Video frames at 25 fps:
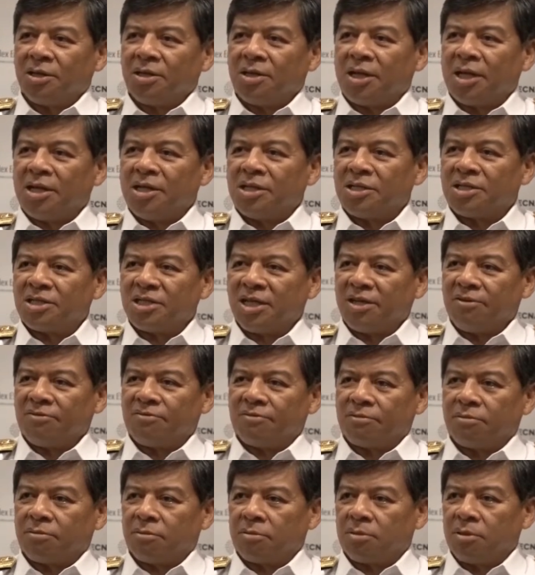that is safe.
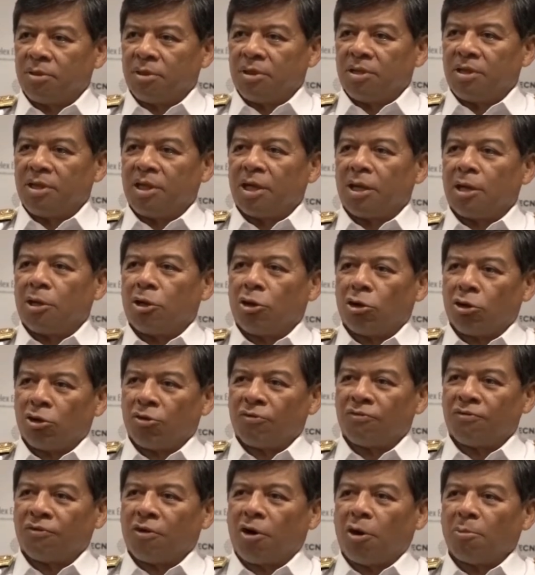There are a lot
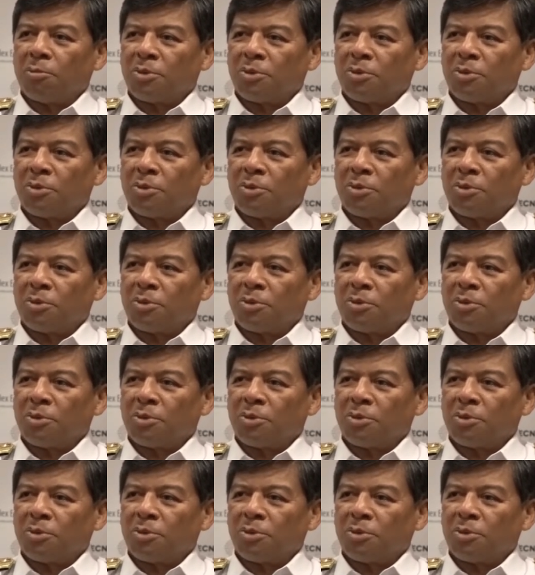of